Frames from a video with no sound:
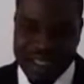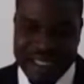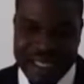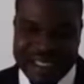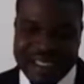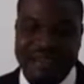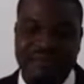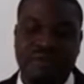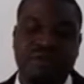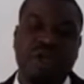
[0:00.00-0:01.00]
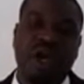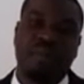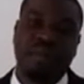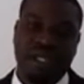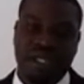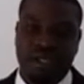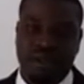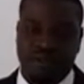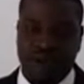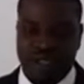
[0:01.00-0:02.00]
This is the future habitation
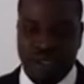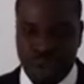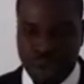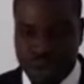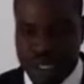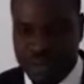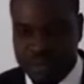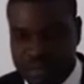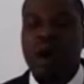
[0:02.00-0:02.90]
of our children.